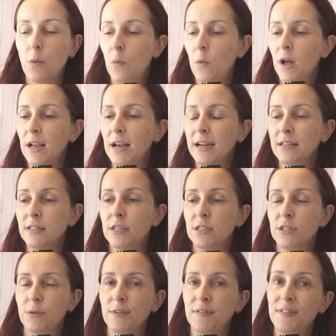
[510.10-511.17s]
what I like to
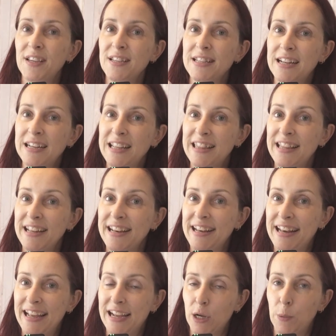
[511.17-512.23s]
do, if there's anything
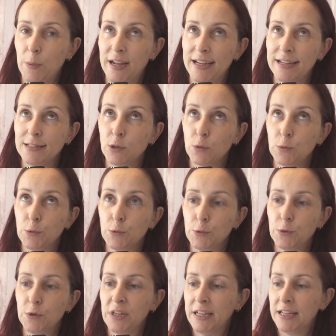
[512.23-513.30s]
liquid,
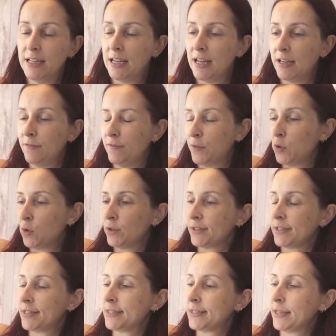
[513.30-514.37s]
or I've got
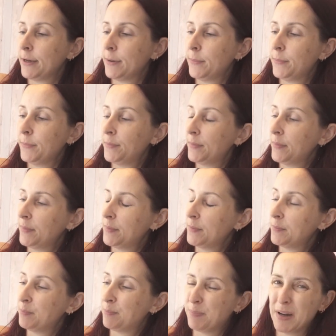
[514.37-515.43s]
some
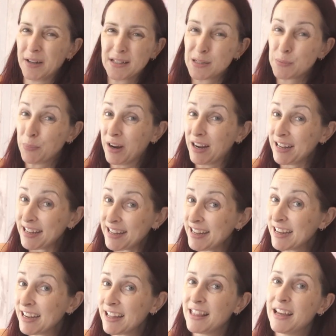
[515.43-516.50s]
bug spray
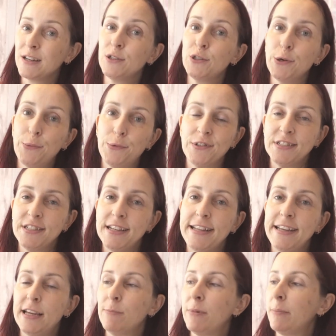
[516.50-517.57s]
here that I don't want to
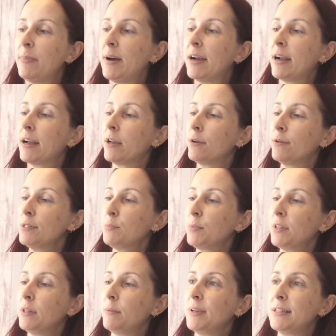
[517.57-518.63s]
leak in my bag, I always
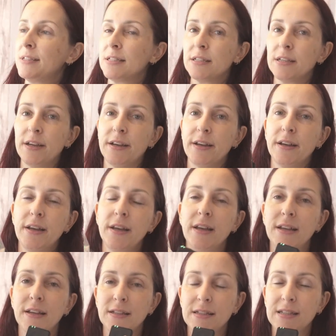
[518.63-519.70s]
put them into
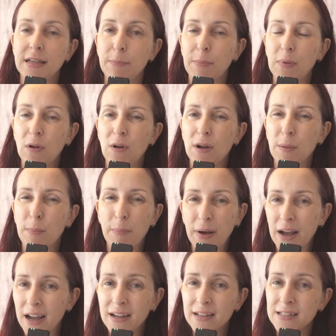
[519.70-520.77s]
Ziploc
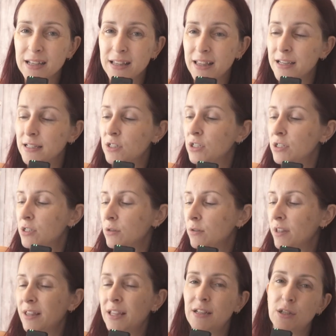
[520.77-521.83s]
bags like this, just so
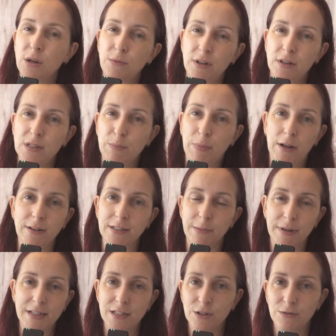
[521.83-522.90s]
that they don't explode in
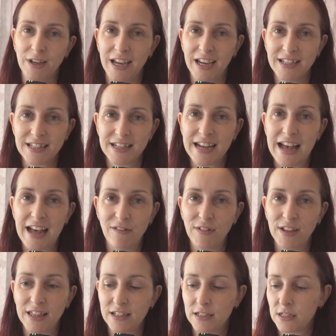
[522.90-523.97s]
my suitcase and get
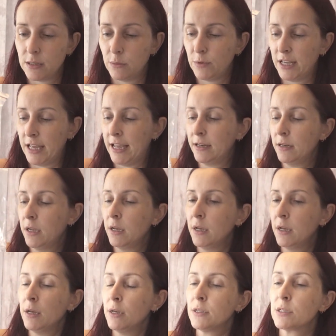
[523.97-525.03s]
everything soaking.
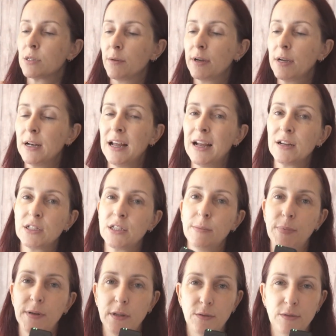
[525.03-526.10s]
So I'm going to actually
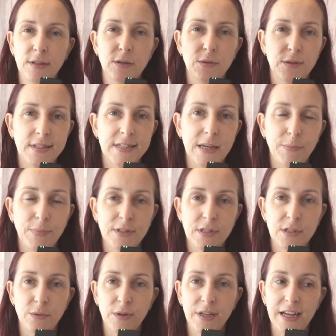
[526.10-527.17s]
put those into a separate
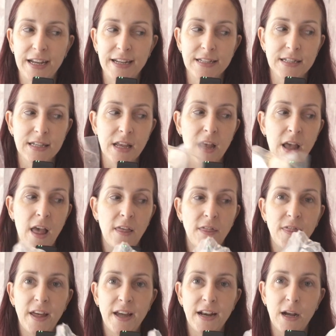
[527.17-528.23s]
suitcase
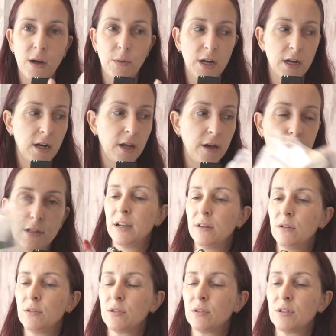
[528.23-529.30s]
than our clothes. I
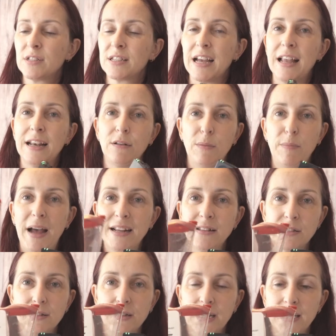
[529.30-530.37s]
also just get little
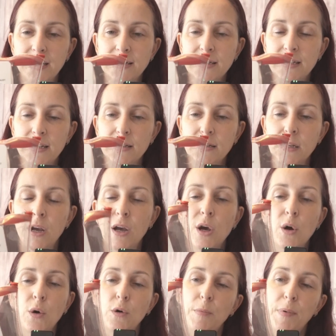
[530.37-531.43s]
pencil cases
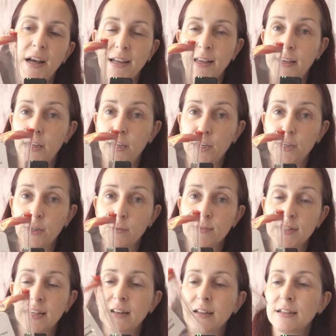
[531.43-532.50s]
or packing cubes,
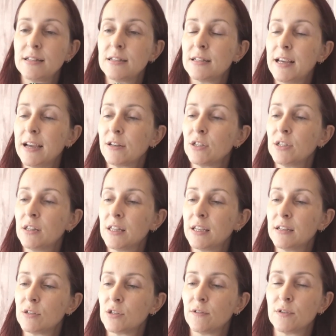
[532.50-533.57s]
and I section
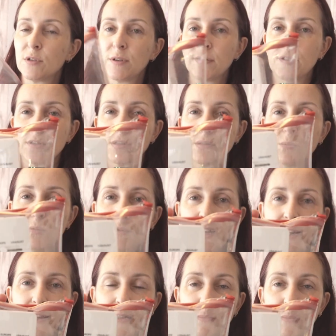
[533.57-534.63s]
things off. So I've got some
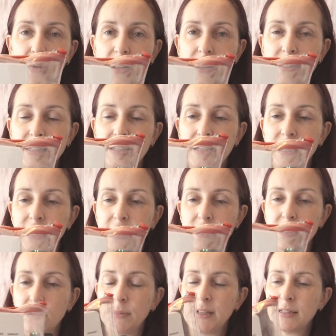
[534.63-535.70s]
wires and plugs in here,
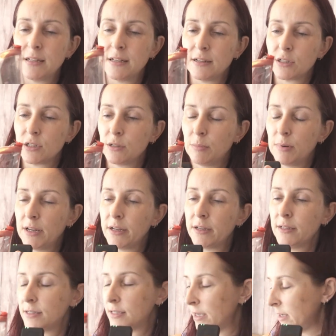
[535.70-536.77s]
some international
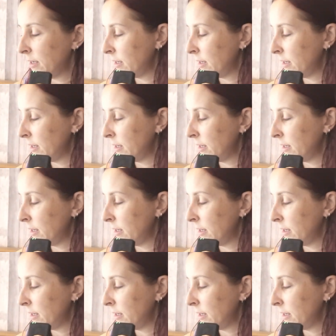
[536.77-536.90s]
plugs,